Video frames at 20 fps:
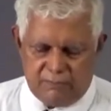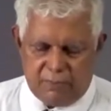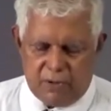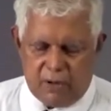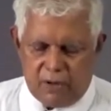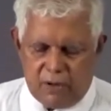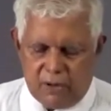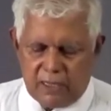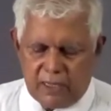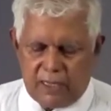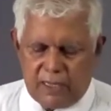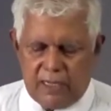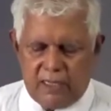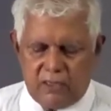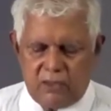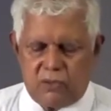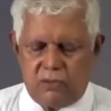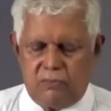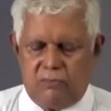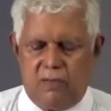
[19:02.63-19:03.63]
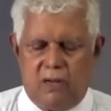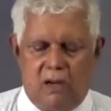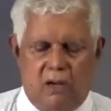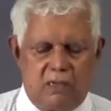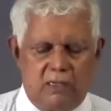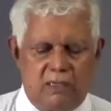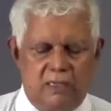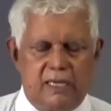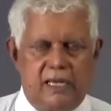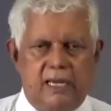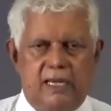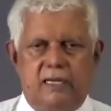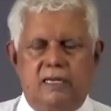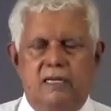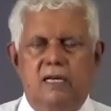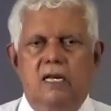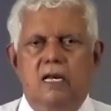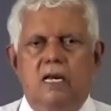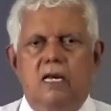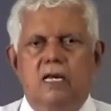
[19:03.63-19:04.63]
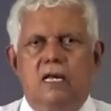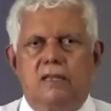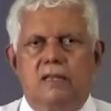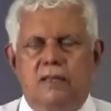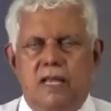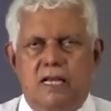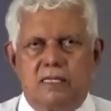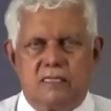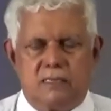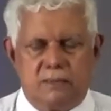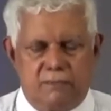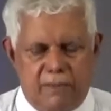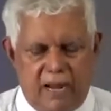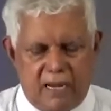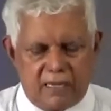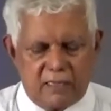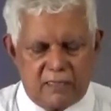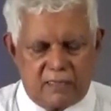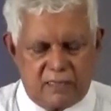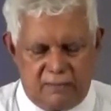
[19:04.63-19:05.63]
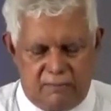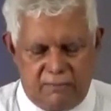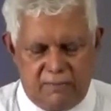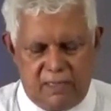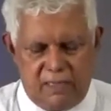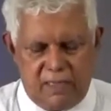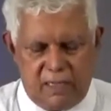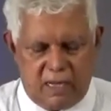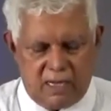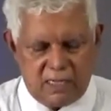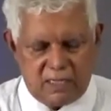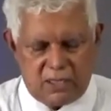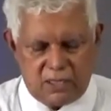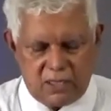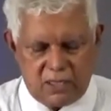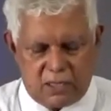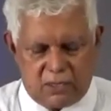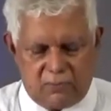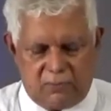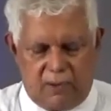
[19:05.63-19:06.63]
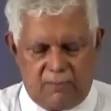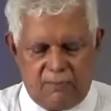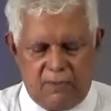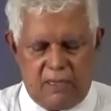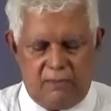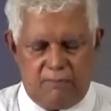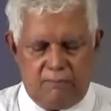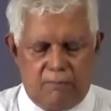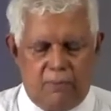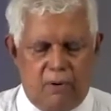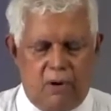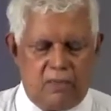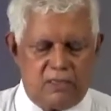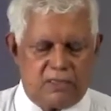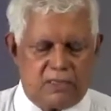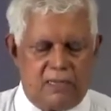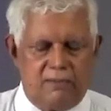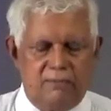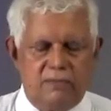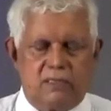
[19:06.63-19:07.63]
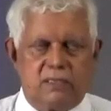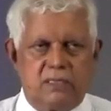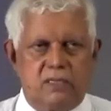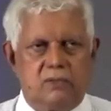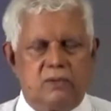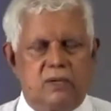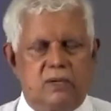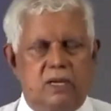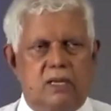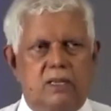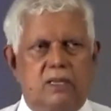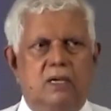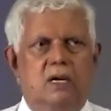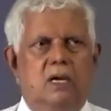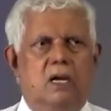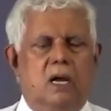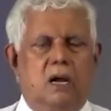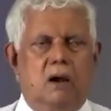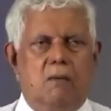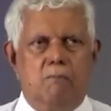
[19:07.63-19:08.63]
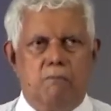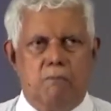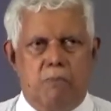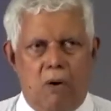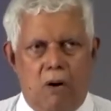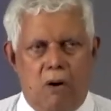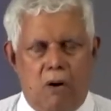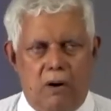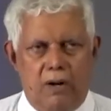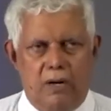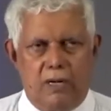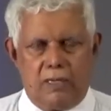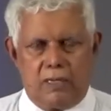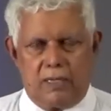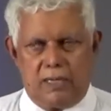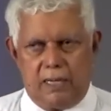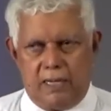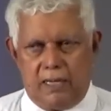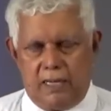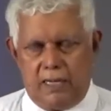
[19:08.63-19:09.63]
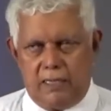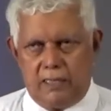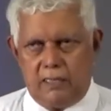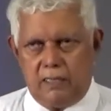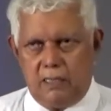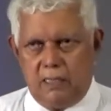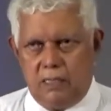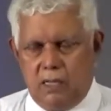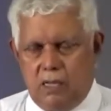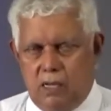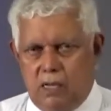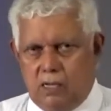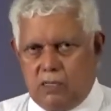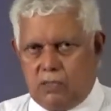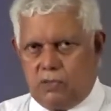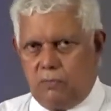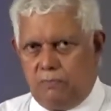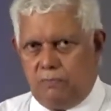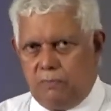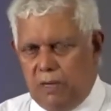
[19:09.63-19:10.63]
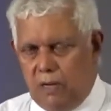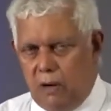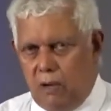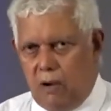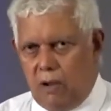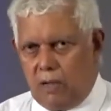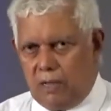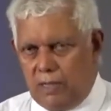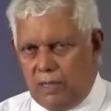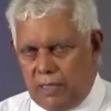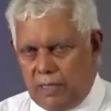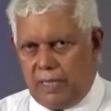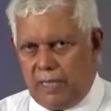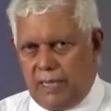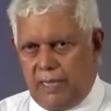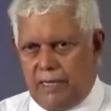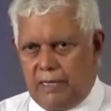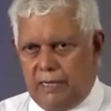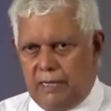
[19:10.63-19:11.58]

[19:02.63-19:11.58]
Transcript: Born again to belong again. That's a maxim in our church family. Shall we say together? Born again to belong again.